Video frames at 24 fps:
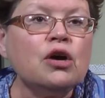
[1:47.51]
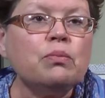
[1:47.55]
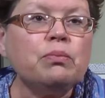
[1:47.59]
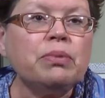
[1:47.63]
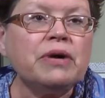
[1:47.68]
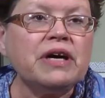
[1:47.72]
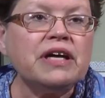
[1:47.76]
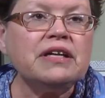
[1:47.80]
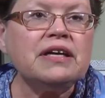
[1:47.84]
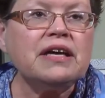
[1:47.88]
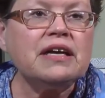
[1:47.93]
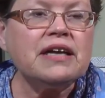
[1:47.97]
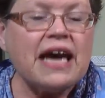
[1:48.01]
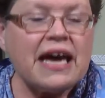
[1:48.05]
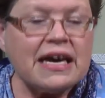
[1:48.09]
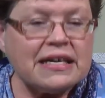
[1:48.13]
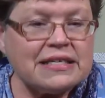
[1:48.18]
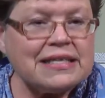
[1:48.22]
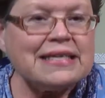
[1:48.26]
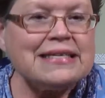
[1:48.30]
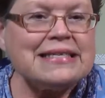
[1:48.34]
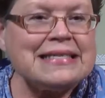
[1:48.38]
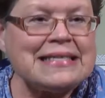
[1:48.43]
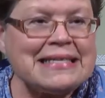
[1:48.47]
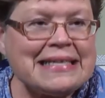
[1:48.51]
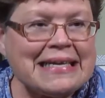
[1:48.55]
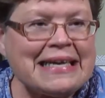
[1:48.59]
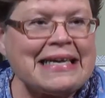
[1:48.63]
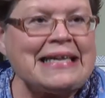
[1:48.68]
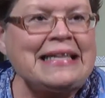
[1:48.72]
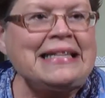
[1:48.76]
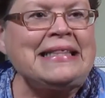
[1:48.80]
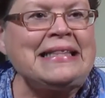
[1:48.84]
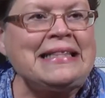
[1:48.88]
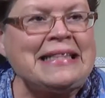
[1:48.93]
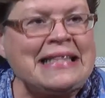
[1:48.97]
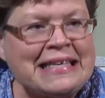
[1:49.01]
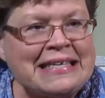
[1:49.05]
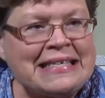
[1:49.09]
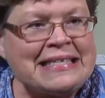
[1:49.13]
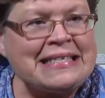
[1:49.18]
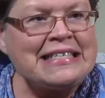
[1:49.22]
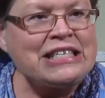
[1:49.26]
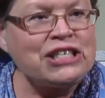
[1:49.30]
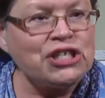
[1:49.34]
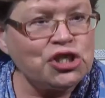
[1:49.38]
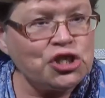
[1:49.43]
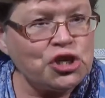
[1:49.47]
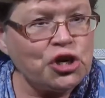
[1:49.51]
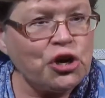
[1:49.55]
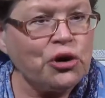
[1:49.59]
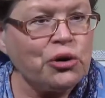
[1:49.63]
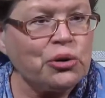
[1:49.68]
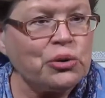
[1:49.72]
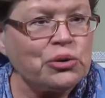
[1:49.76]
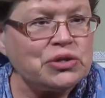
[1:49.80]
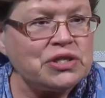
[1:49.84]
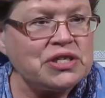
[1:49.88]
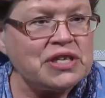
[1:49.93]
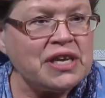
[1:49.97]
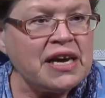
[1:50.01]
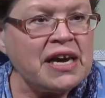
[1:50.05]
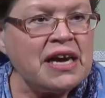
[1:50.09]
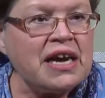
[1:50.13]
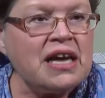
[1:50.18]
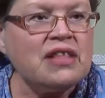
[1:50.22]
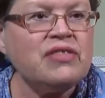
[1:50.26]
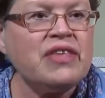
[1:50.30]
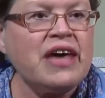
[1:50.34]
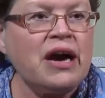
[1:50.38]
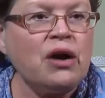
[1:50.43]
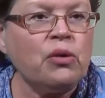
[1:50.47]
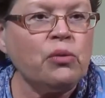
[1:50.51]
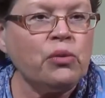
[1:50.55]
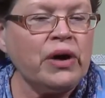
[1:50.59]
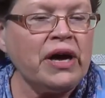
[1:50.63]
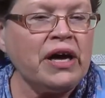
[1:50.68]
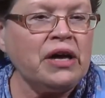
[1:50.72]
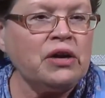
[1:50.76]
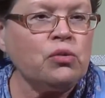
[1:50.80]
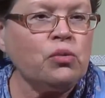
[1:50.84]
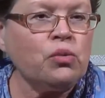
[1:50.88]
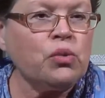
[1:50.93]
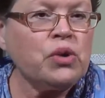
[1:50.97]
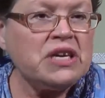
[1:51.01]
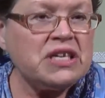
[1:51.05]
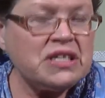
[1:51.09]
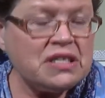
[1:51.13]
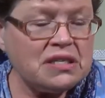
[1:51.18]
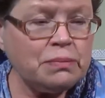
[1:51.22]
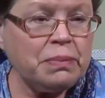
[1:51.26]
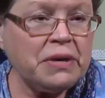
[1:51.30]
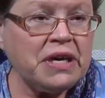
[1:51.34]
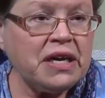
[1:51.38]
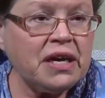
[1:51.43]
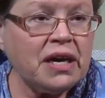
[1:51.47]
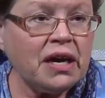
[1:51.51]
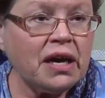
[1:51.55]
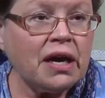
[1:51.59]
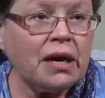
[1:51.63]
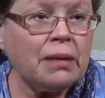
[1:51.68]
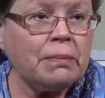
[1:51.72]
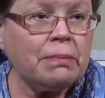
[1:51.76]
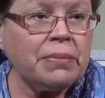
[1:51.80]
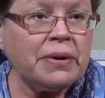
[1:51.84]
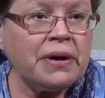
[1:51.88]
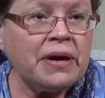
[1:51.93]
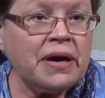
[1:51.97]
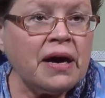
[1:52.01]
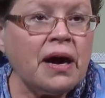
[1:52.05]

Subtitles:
But as I said, this shows that when we speak up,